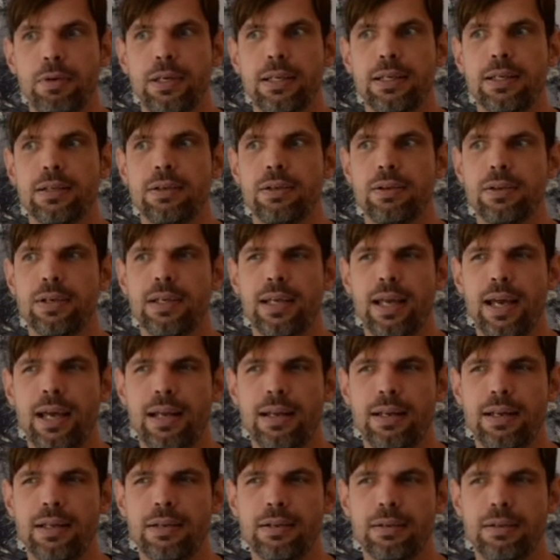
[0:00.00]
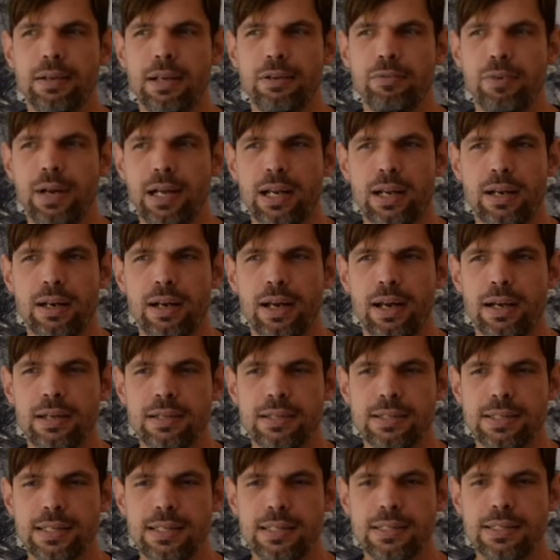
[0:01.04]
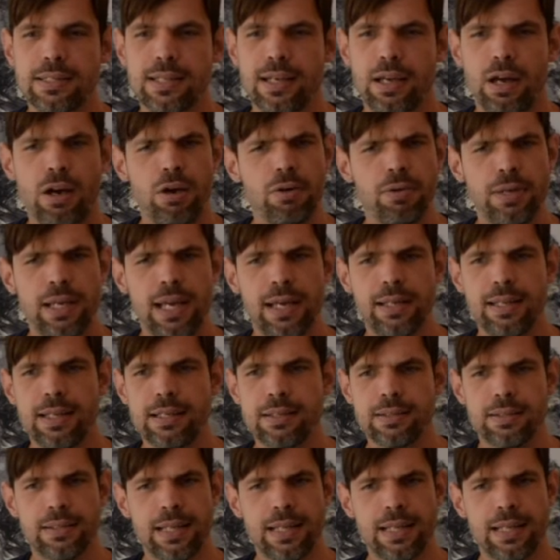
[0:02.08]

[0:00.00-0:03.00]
can look at and recognize and say, oh yeah,